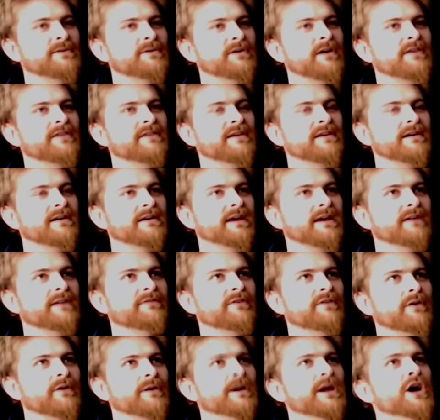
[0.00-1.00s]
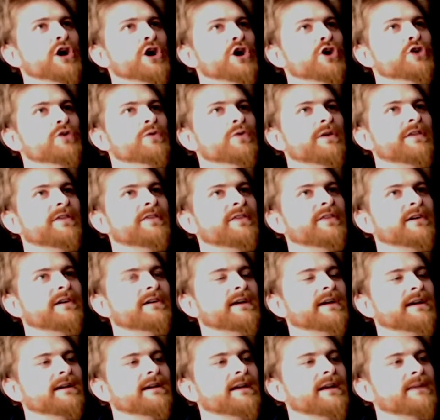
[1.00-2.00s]
So we've got a thug gang following. Who are the thug
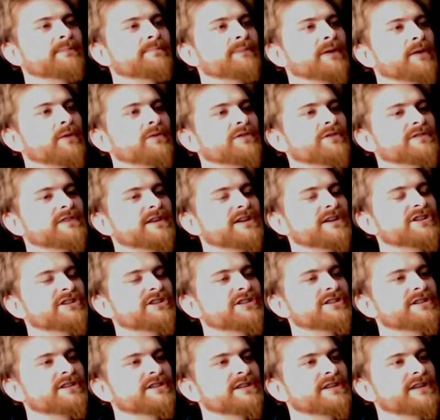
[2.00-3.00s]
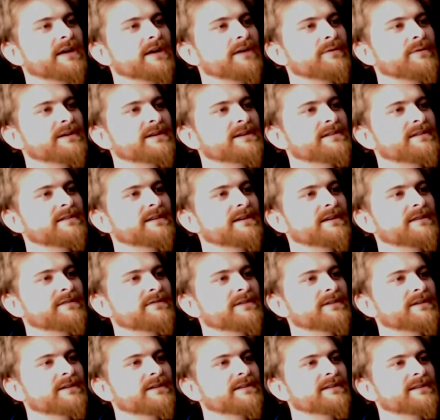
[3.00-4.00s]
gang led by? What's their shtick? We need to think of
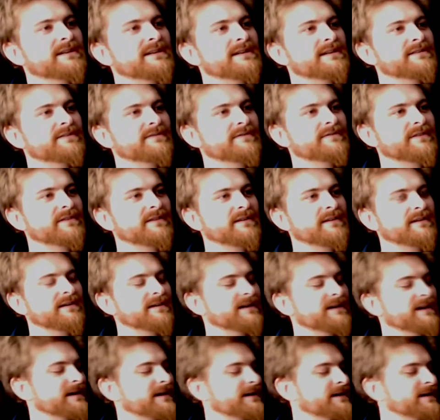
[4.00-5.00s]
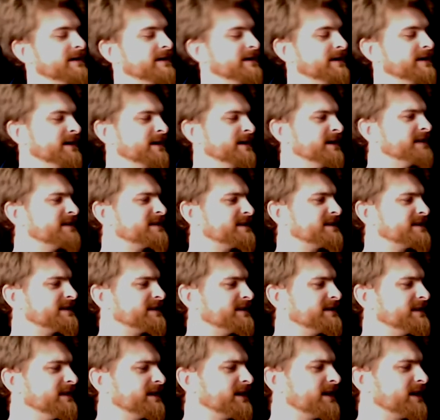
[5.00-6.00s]
the leader of the thug gang. Is
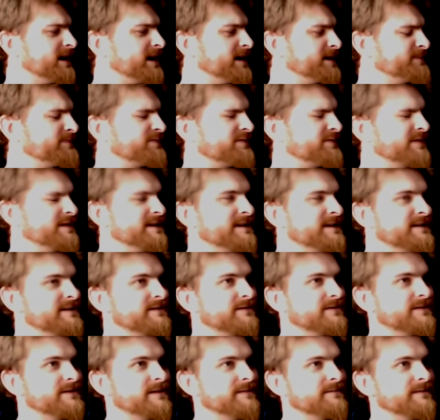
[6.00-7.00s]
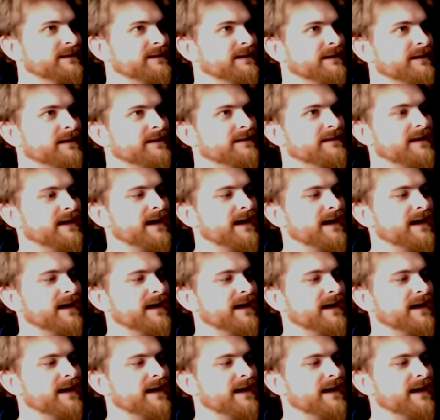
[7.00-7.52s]
it like a high priest or something like